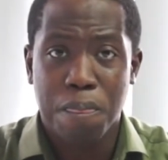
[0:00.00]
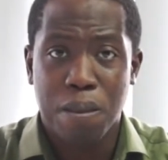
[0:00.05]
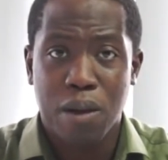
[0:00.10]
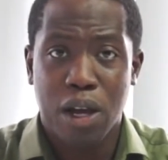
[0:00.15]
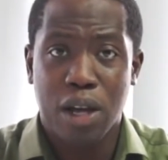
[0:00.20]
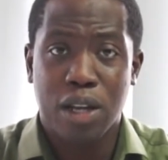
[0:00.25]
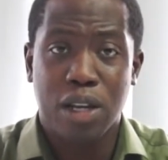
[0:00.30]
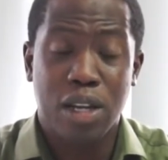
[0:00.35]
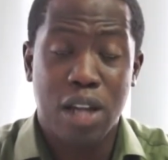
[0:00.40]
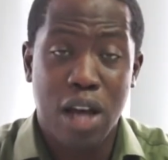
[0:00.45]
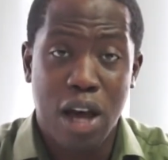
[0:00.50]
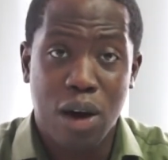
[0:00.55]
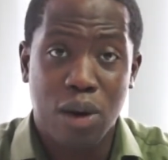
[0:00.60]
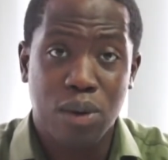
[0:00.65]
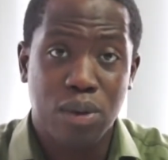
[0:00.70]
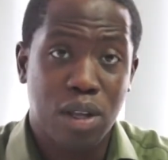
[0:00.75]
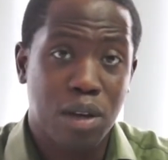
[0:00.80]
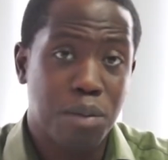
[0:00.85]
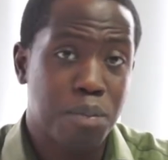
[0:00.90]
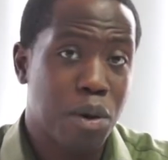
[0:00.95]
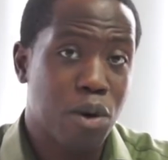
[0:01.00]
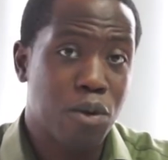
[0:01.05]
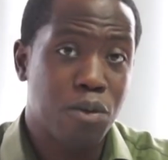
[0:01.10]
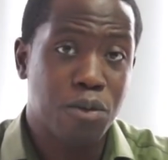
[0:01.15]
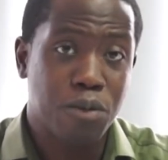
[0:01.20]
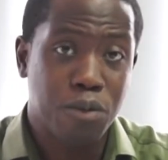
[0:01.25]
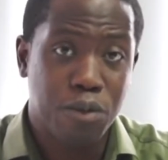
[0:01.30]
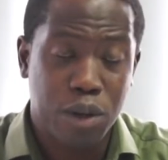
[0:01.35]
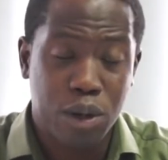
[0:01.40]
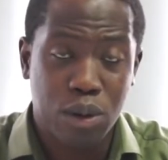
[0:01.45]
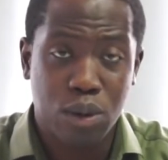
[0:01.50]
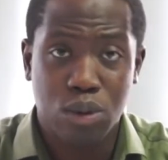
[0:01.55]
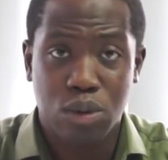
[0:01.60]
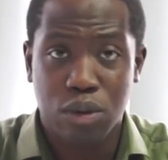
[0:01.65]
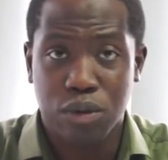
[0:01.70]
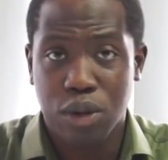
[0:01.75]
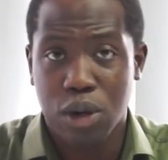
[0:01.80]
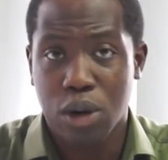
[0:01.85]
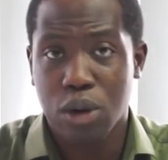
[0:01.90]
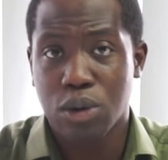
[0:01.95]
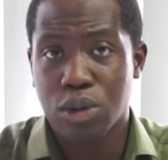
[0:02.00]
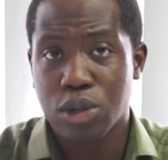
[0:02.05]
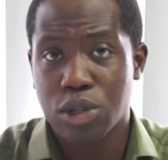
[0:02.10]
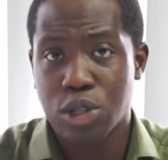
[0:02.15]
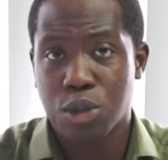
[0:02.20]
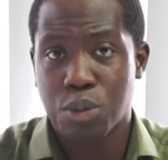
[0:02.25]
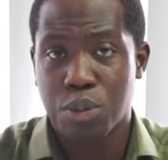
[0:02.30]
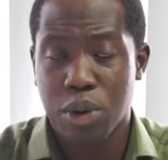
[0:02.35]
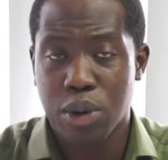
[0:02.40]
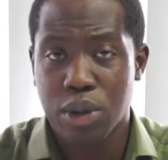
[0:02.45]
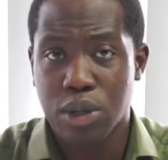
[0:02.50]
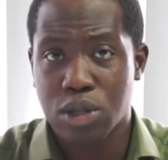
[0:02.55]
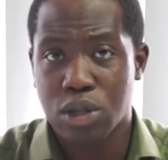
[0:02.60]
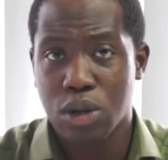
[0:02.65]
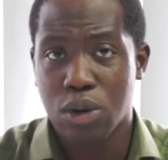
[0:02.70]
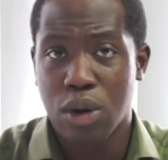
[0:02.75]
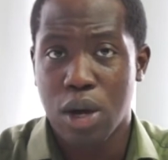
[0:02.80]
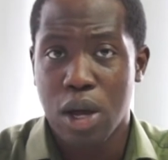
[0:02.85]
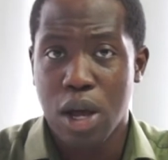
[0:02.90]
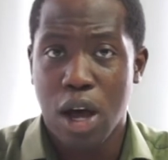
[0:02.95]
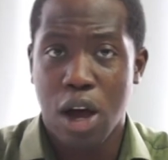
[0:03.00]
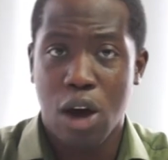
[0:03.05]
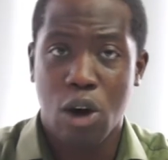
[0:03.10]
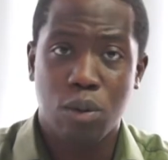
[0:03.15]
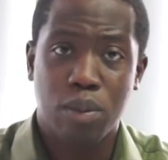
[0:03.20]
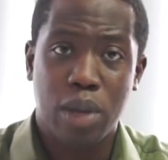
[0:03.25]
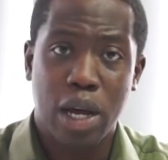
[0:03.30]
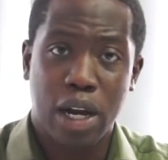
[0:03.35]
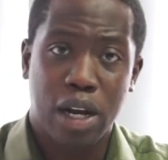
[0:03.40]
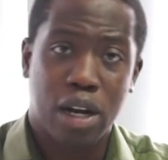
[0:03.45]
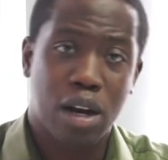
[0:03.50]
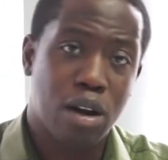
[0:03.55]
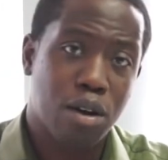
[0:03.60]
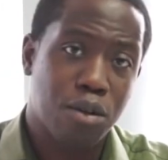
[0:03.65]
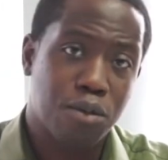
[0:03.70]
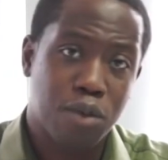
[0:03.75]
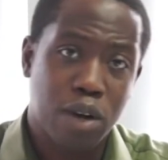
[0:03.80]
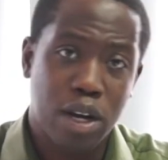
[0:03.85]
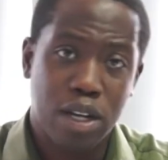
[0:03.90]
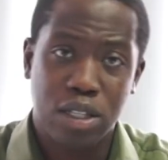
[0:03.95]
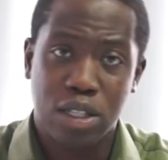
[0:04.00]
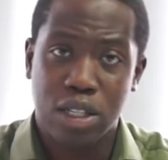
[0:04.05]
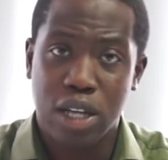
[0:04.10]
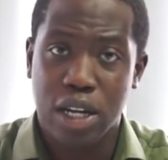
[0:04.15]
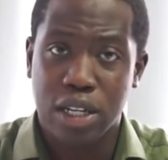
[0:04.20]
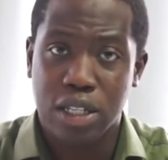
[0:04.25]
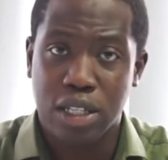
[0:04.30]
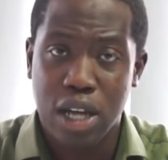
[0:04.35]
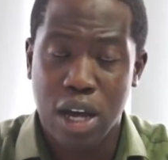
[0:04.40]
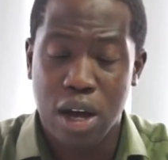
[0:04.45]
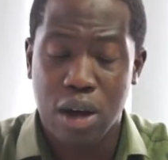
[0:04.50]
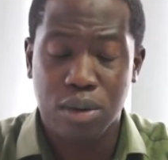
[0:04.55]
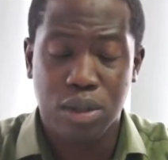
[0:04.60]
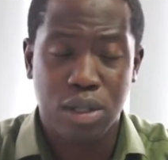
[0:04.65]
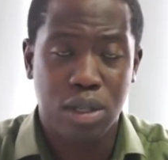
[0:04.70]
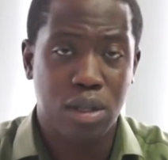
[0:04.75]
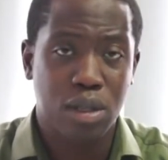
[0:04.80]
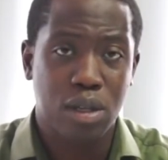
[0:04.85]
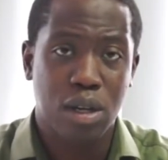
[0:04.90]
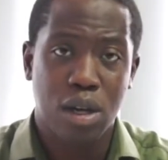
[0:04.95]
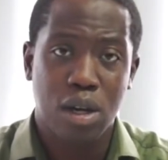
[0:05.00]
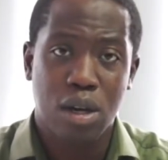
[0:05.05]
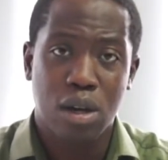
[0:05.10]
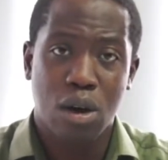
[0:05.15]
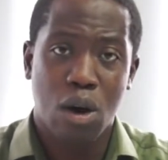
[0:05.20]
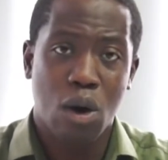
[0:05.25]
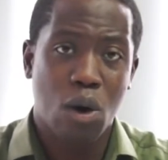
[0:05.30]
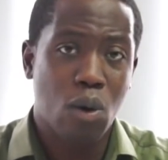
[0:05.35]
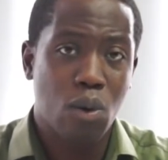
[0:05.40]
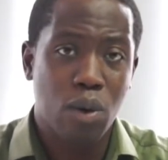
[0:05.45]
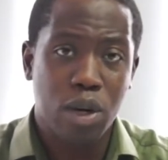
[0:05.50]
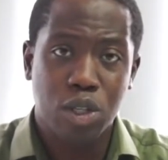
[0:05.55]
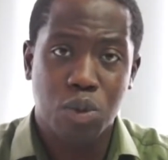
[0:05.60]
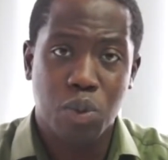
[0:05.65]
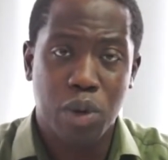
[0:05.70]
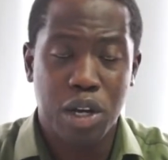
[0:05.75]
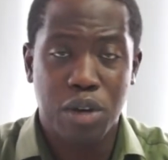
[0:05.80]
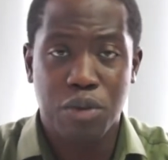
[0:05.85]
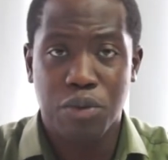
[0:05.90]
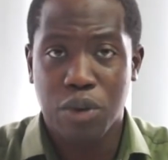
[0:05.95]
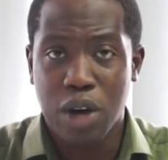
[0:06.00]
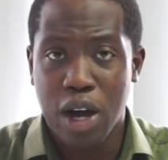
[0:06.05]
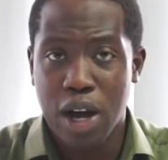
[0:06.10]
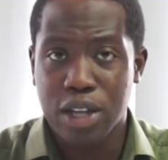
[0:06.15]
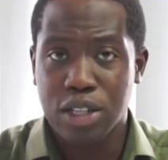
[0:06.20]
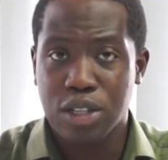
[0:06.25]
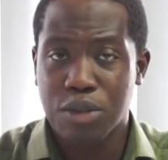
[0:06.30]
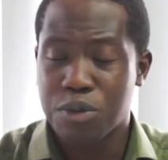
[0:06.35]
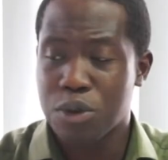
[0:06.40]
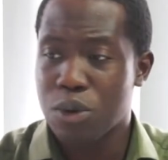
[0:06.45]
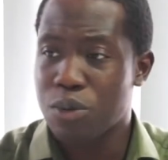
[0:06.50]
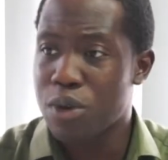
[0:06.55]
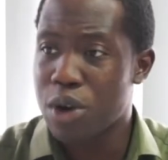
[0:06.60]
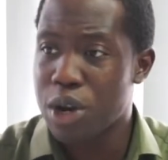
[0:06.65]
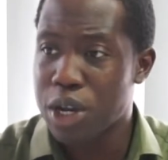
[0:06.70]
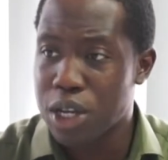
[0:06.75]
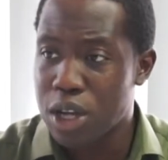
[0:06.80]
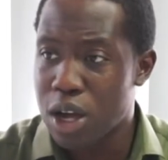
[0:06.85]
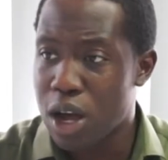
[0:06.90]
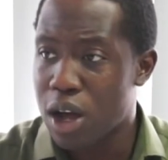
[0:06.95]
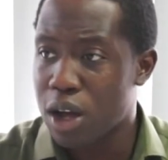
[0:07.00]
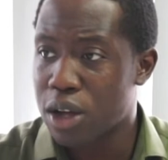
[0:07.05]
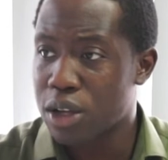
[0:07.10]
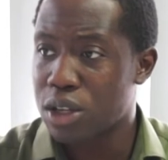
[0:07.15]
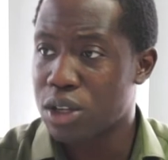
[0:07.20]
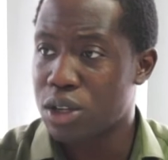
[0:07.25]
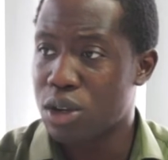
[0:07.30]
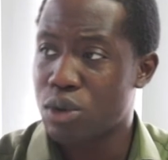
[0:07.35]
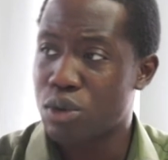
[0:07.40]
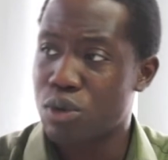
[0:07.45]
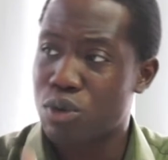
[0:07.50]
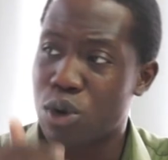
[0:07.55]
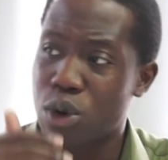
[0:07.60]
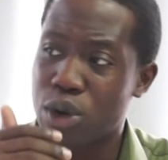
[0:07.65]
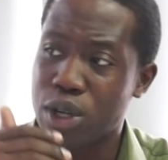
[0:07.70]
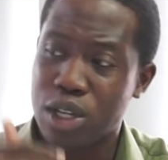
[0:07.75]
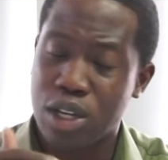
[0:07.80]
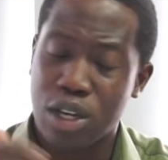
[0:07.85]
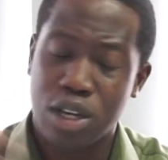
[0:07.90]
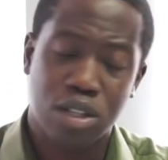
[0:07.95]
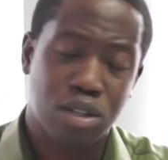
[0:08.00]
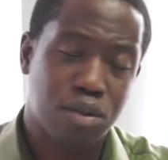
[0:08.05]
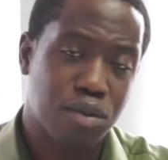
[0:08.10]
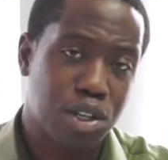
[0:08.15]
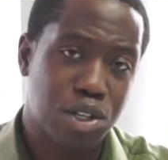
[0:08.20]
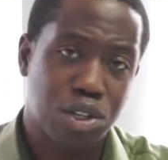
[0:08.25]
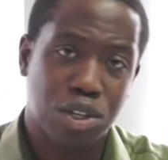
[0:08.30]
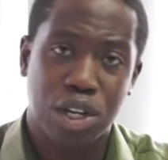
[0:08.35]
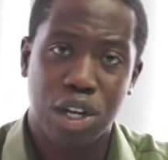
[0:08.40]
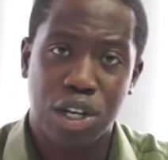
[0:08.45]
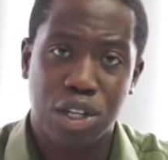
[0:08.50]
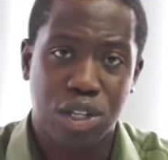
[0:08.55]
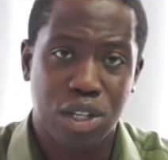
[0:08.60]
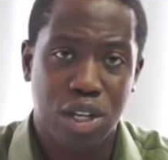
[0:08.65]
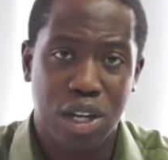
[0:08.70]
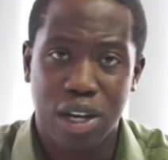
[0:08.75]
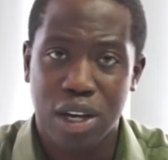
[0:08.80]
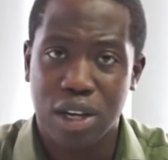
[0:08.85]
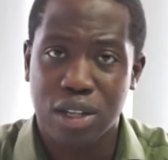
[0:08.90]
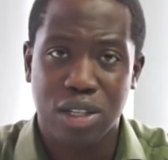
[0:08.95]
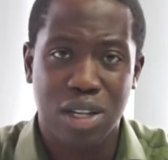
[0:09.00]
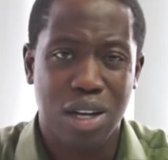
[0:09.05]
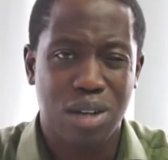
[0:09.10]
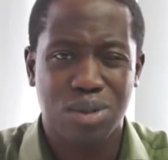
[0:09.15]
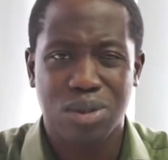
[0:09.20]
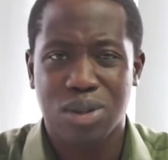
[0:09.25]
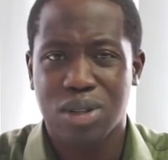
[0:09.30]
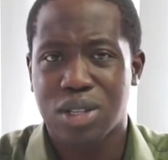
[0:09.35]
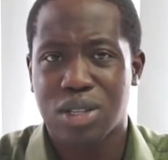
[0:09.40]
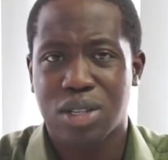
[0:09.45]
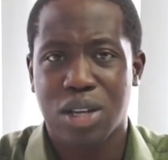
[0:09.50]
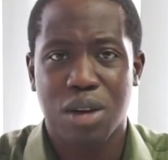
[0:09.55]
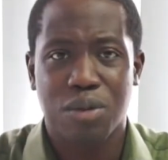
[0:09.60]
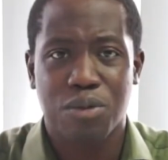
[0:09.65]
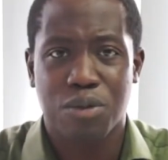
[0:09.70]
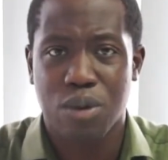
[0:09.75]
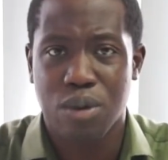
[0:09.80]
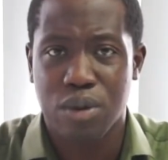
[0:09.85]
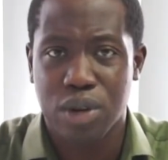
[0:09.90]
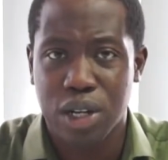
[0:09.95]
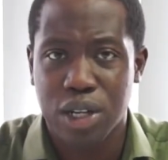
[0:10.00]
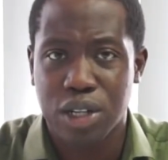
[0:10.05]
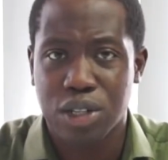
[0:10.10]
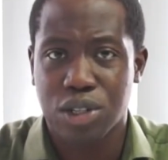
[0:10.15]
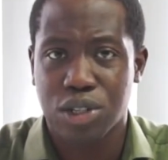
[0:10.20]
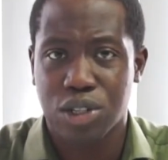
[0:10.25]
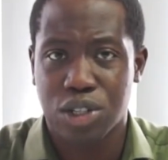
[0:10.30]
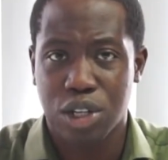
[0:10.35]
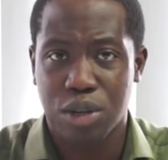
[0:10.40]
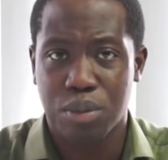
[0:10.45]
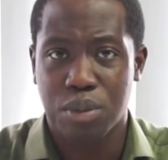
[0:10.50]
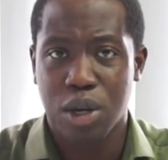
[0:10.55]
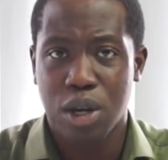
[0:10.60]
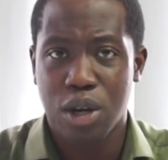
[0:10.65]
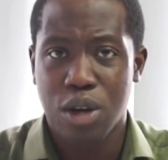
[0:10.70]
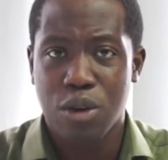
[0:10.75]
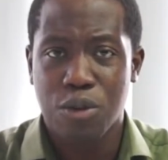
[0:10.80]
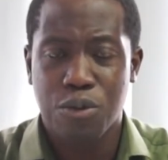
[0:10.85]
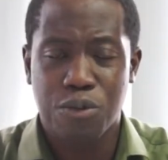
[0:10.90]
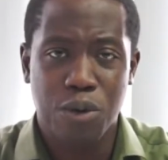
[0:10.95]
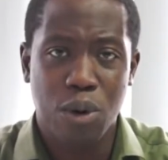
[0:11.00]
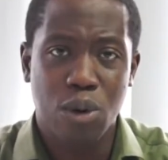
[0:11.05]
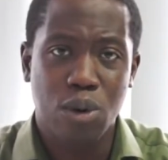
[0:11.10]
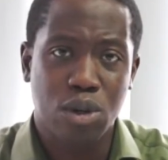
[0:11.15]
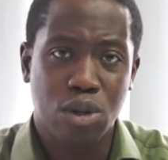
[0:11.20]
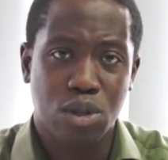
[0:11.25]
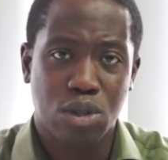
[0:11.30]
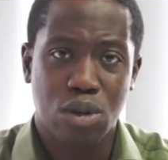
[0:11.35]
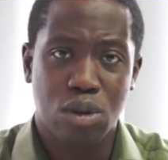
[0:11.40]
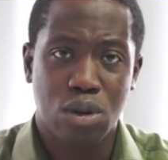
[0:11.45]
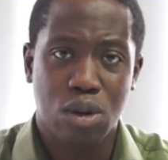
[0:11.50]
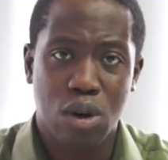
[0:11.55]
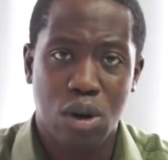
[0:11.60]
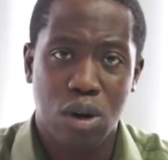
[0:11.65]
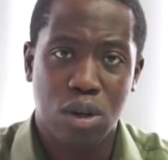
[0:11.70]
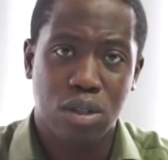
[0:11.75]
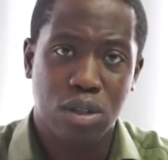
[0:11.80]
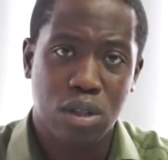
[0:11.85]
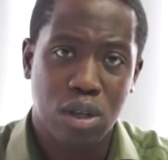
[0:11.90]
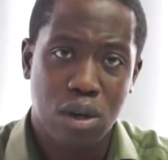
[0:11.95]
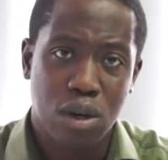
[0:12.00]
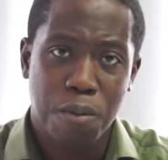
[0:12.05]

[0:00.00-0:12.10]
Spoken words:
And now they're both filled with the Holy Spirit. So I hope that clarifies that doubt. And always we advise, if you're very young, you've got years of education ahead, now's not the time for a relationship. Focus on God.